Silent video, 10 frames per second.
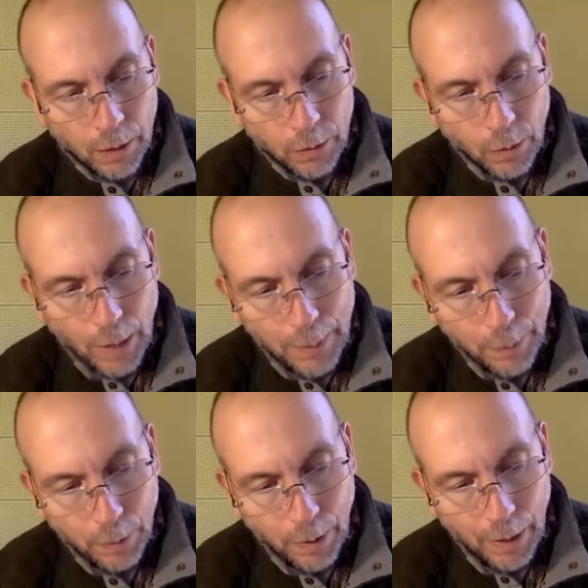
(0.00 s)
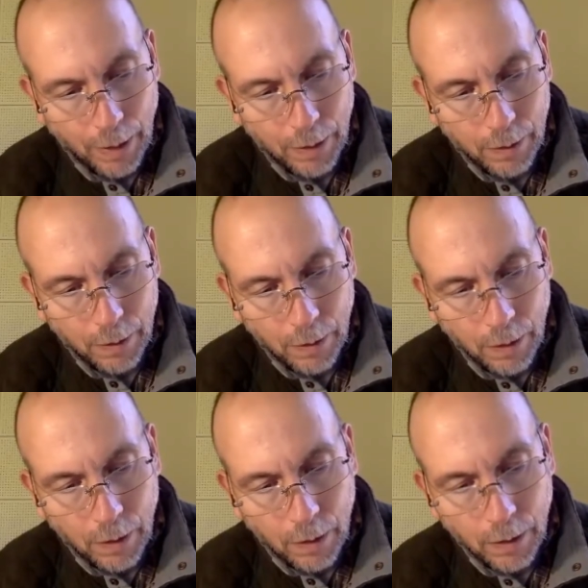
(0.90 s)
So I pray,
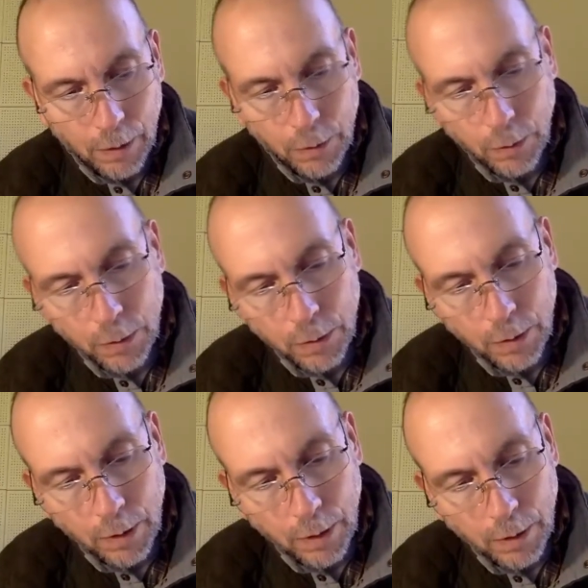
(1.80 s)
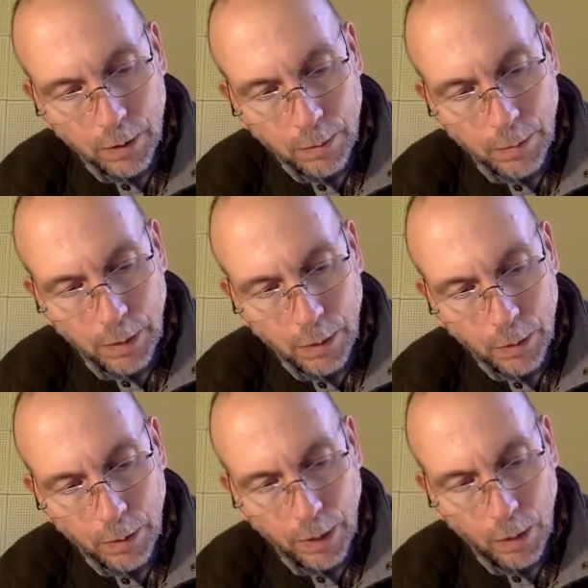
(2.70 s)
so this begins
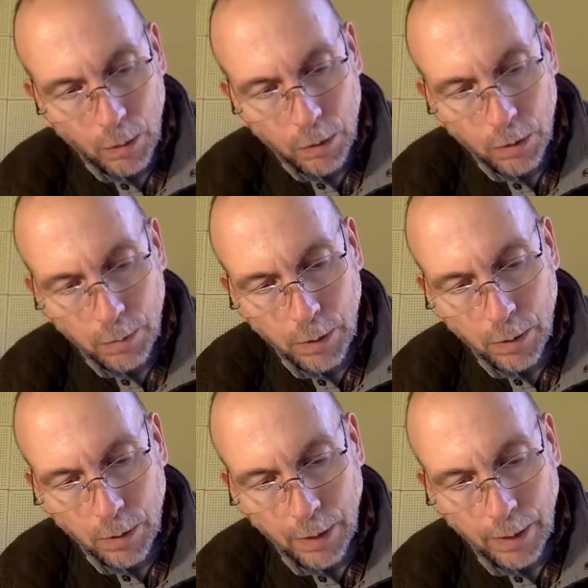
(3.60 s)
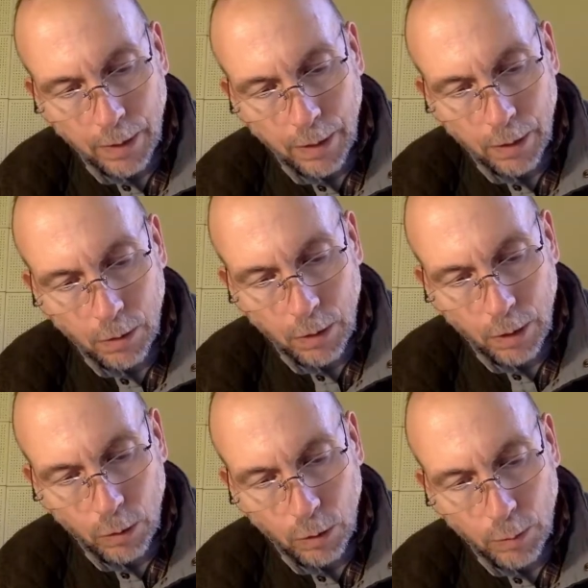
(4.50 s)
with how one should be united
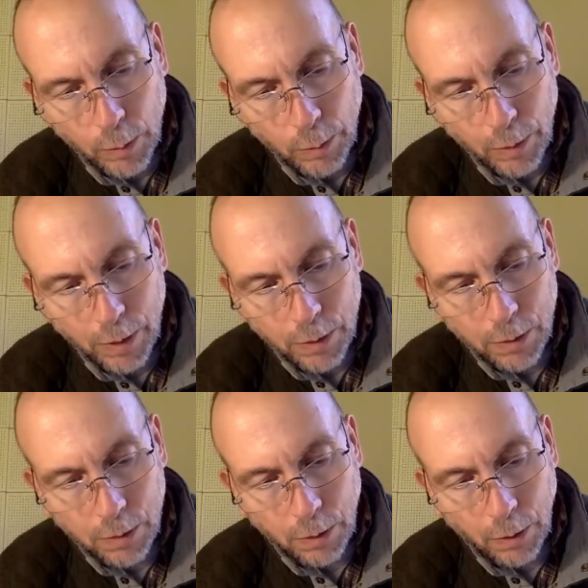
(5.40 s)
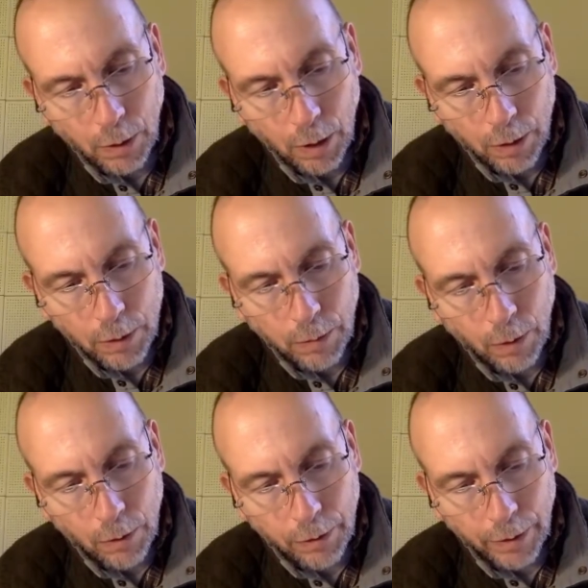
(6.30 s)
and attribute praises to the cause of
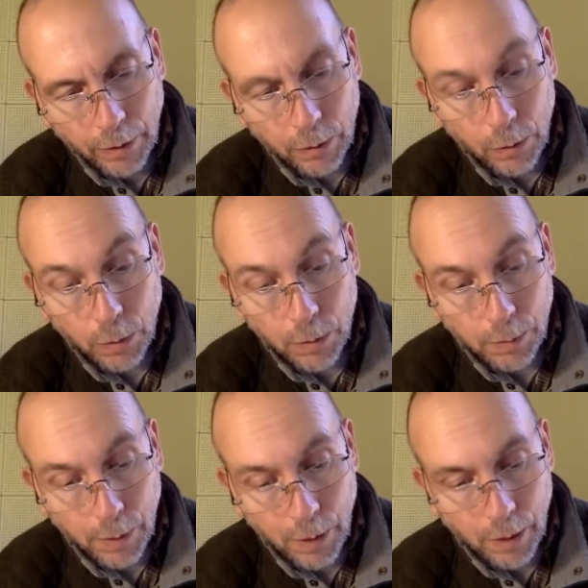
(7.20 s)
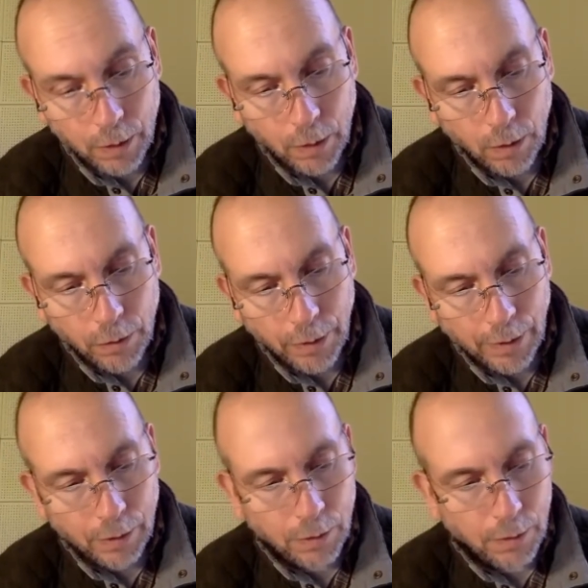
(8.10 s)
all things, who is beyond all
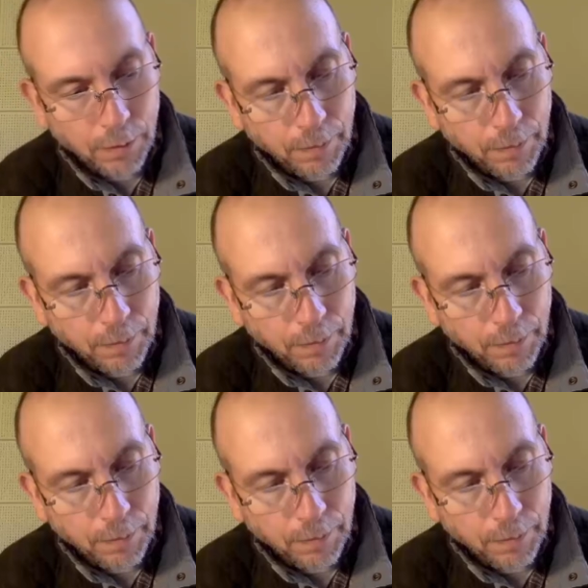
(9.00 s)
things.